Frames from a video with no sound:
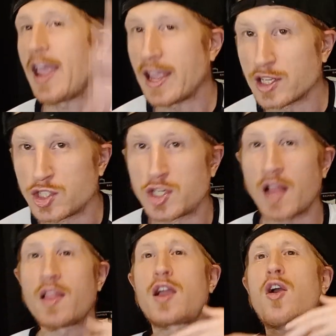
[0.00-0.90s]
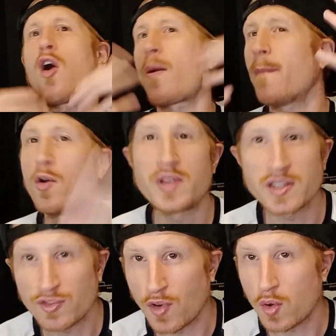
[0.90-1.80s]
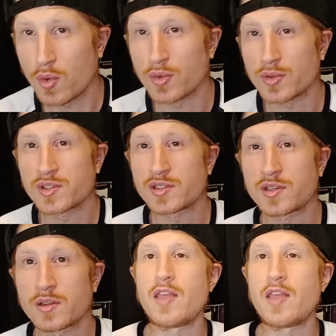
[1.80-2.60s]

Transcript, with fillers: angelic, harmonious vocals,